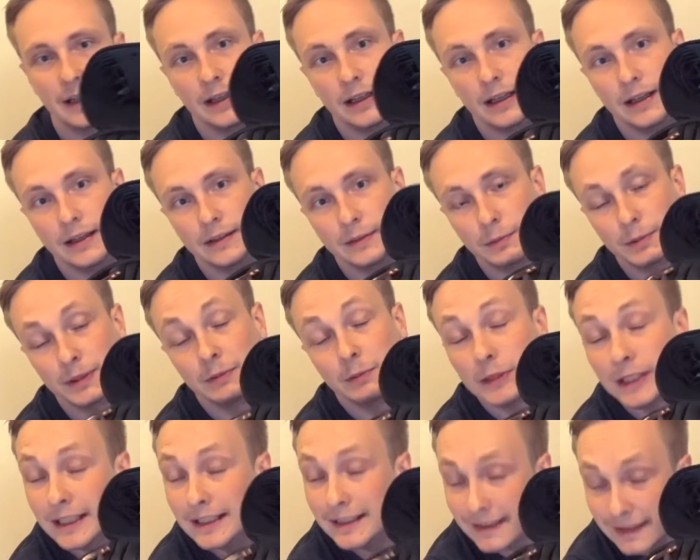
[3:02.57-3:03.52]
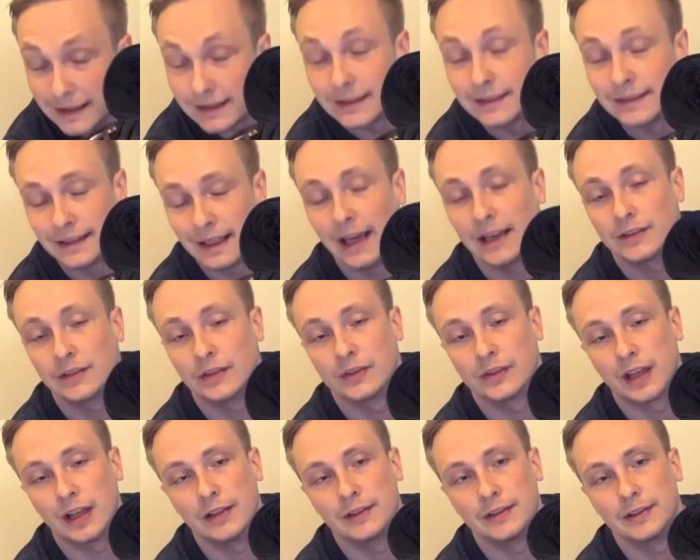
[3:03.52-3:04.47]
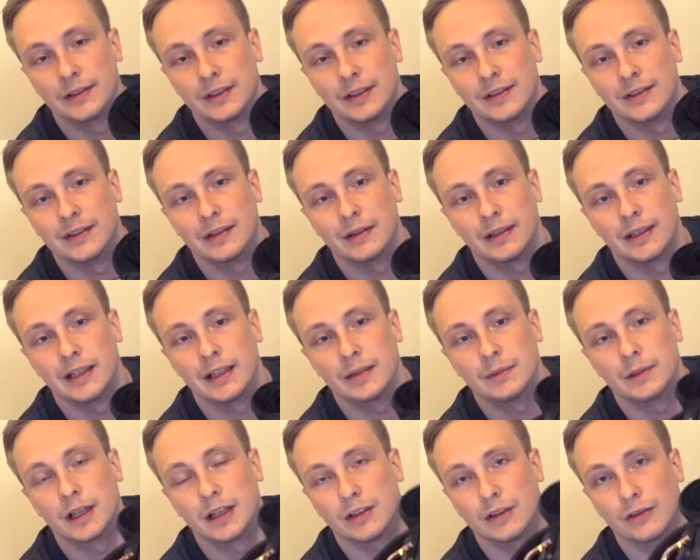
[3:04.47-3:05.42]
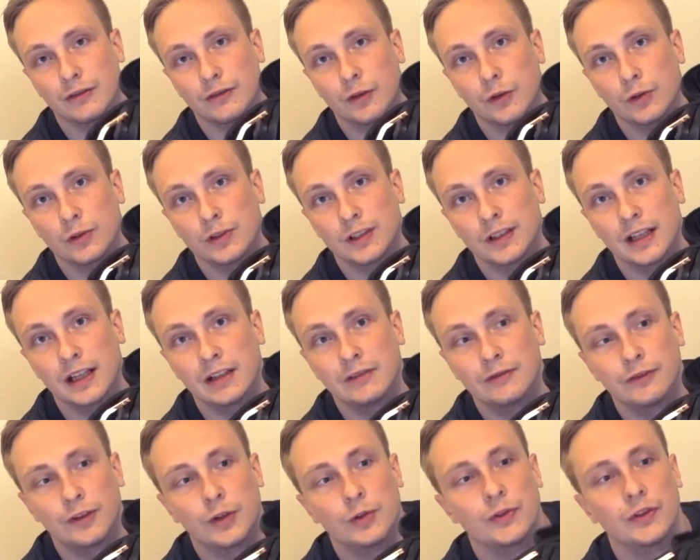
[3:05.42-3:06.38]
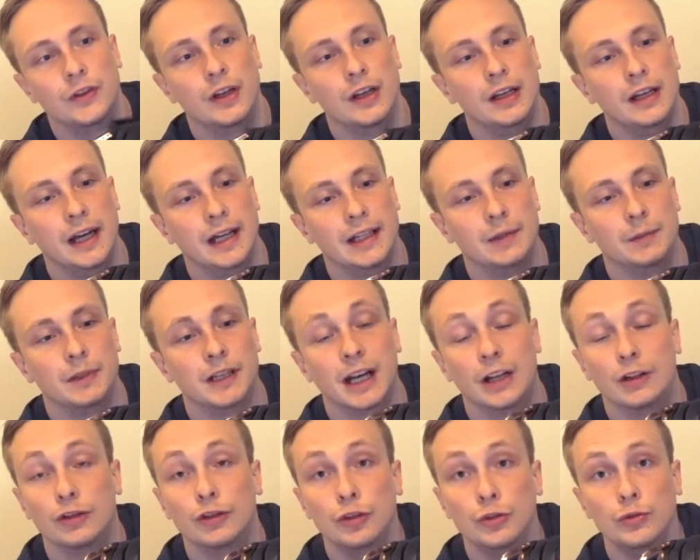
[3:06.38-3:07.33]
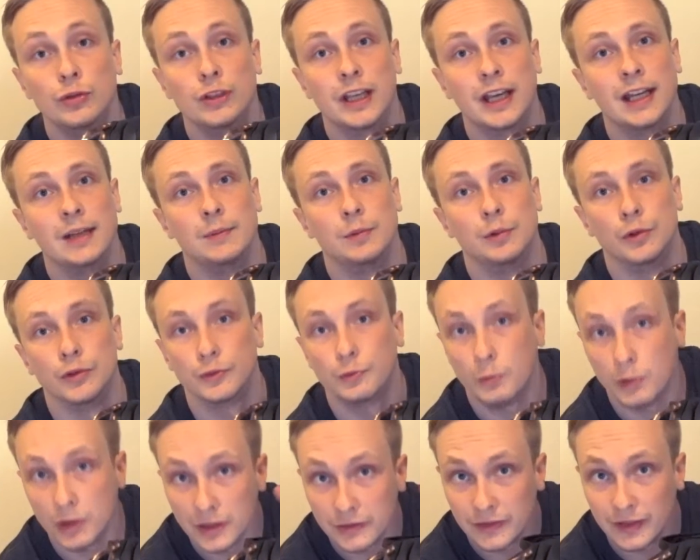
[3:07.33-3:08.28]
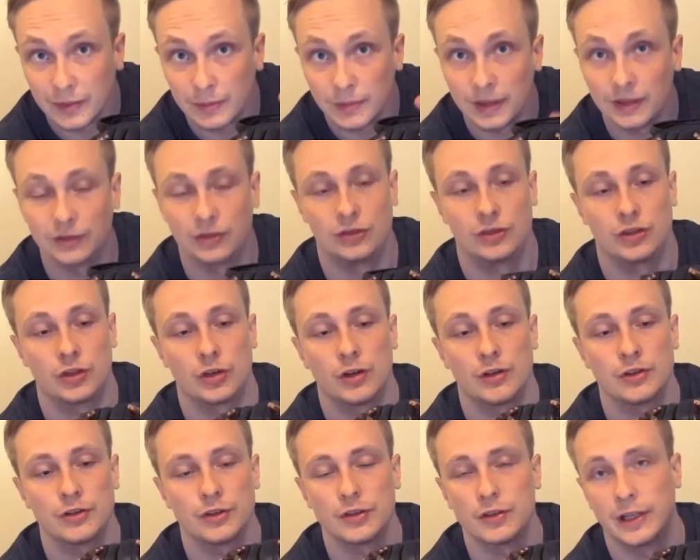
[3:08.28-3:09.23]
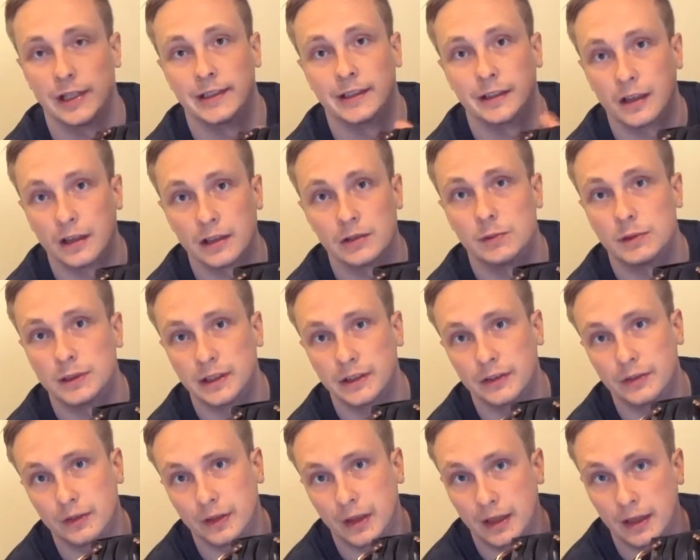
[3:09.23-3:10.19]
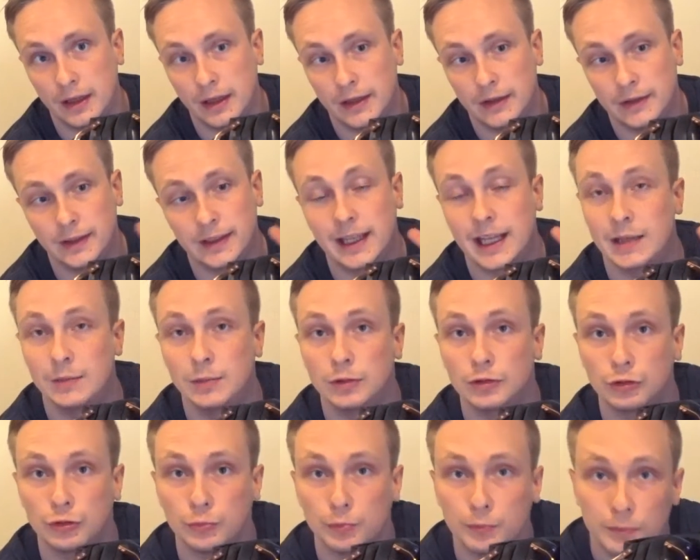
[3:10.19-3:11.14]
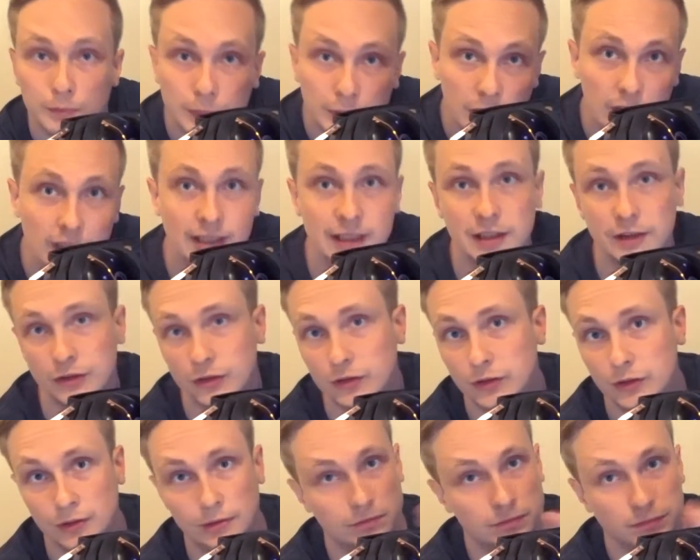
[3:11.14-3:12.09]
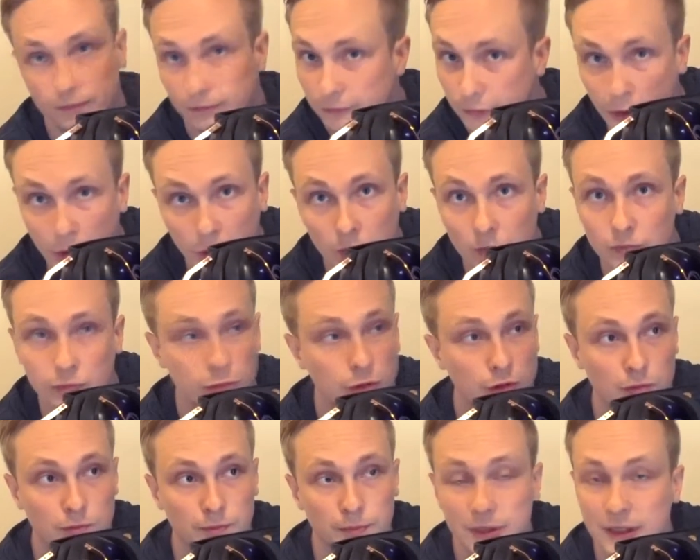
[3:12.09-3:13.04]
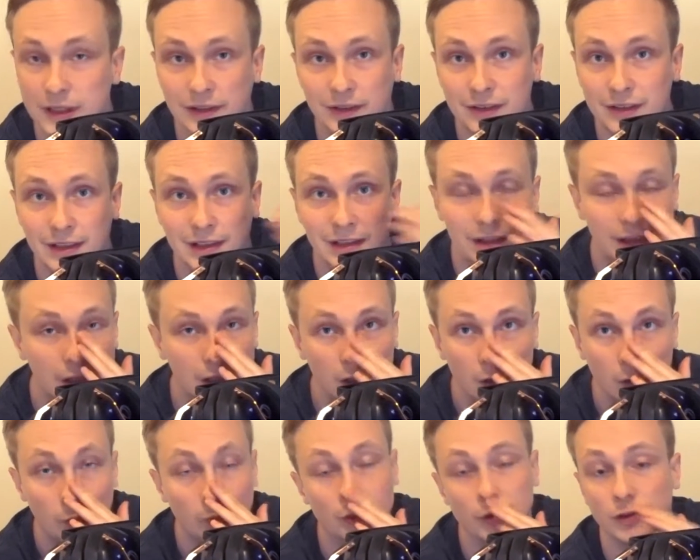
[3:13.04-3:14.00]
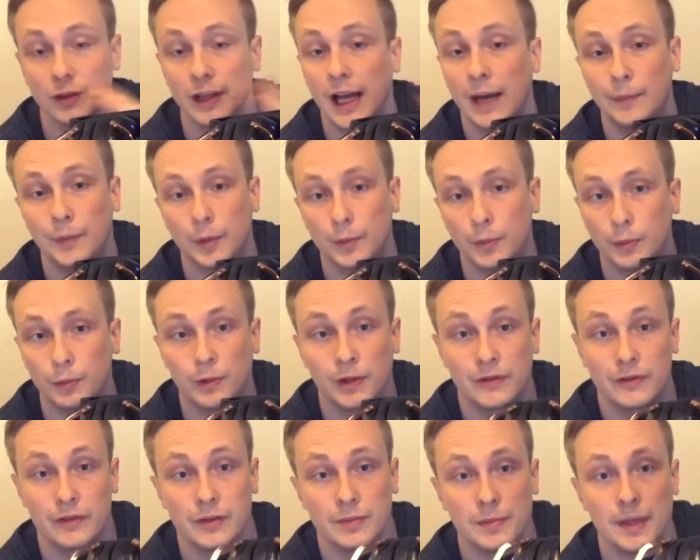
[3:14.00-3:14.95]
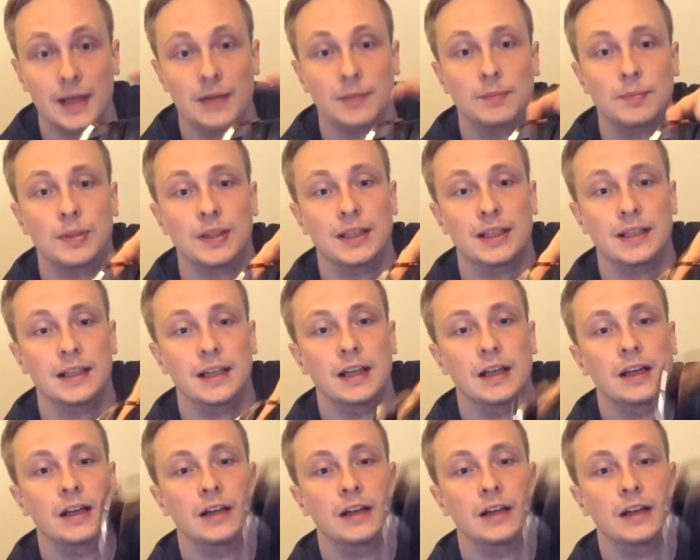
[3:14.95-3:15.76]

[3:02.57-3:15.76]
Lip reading: within this exoskeleton, you can see right here, we got the folded headphones, and then we got two cables. One of them is a charger, and the other one is the cable to plug it into your phone, your PC, or your laptop, or wherever it may be.